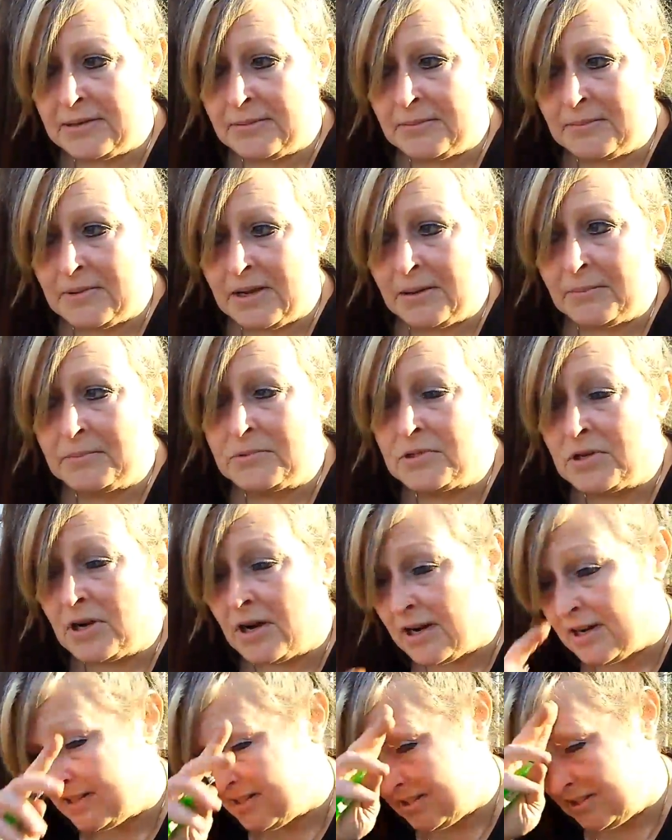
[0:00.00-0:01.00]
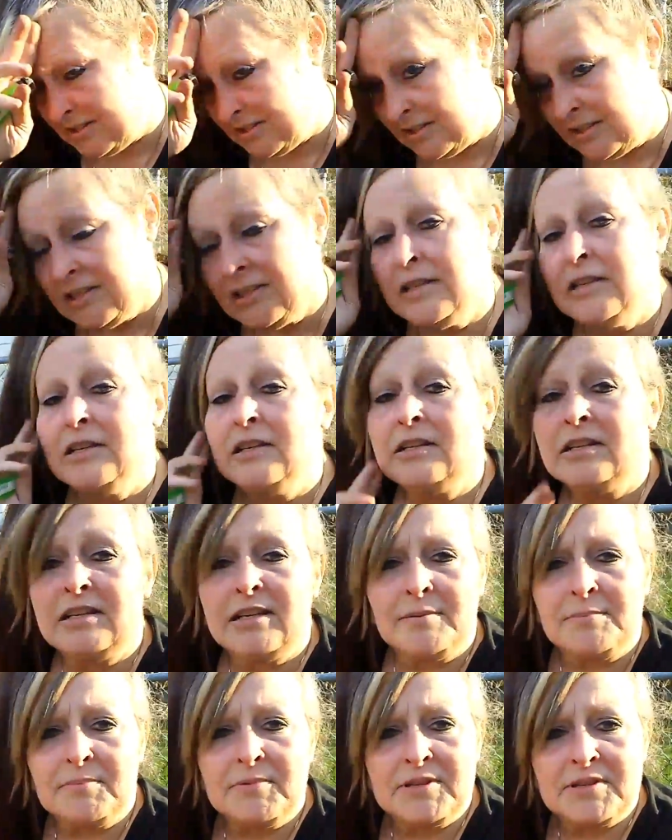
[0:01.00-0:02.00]
I'm, I'm trying to
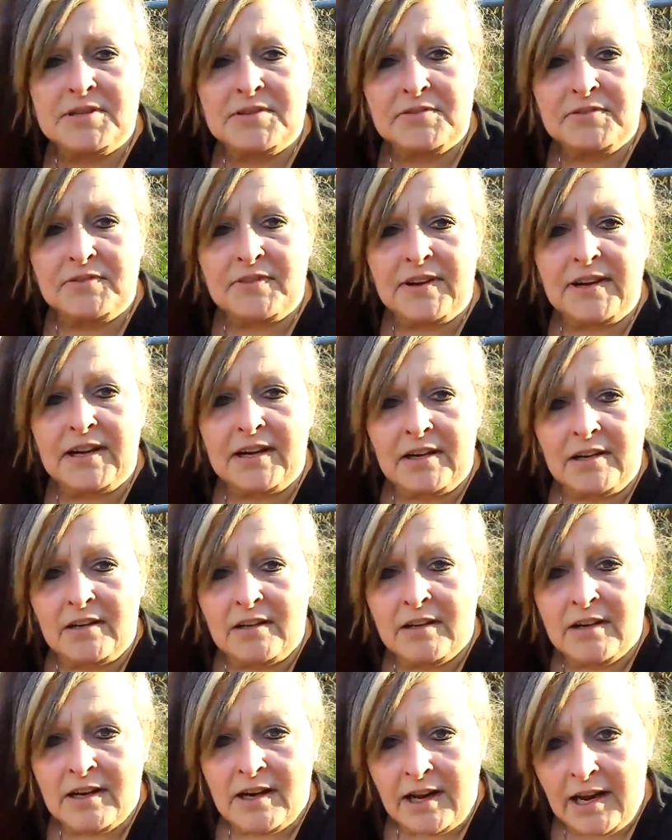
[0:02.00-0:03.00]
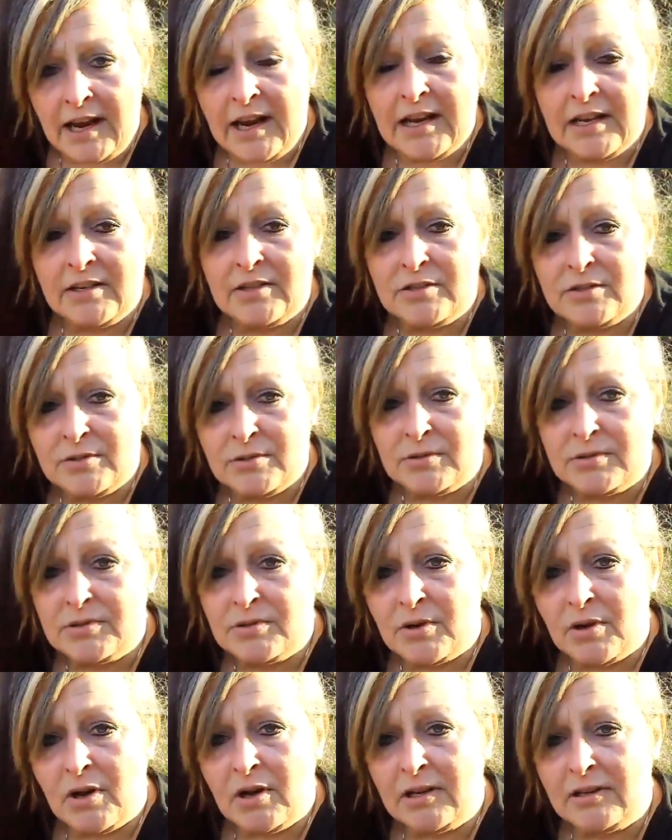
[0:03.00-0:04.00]
keep this fair and do a
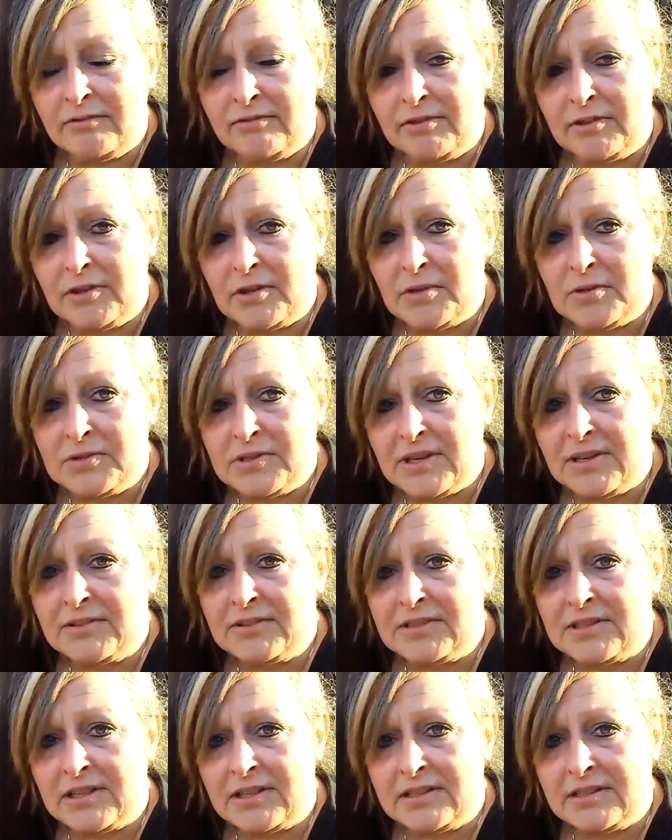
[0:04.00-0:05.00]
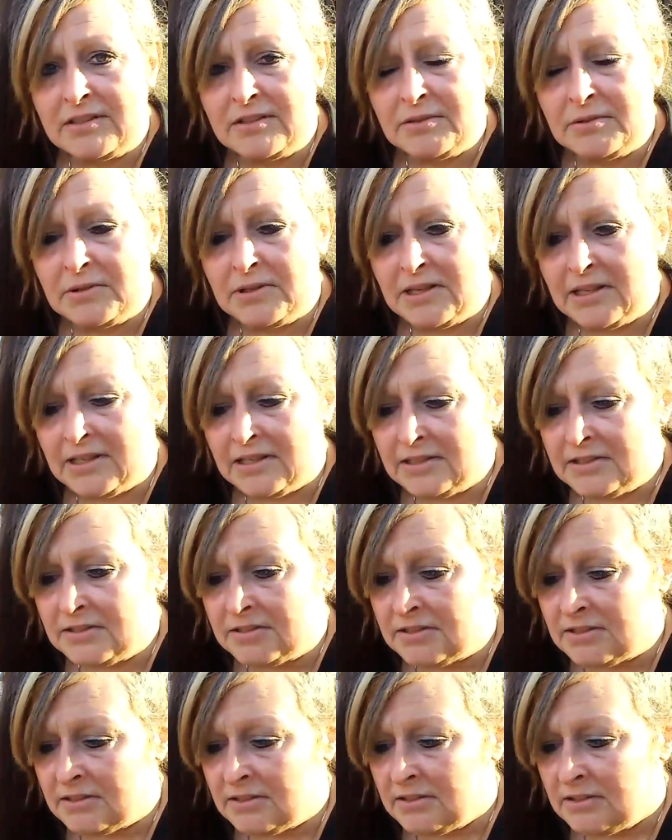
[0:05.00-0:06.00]
drawing for those outside the
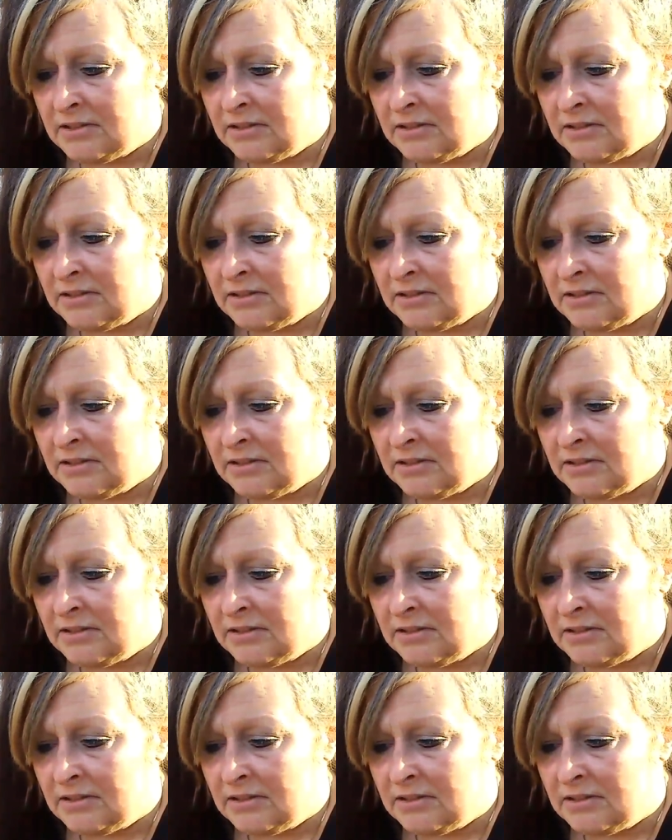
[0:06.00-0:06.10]
U.S.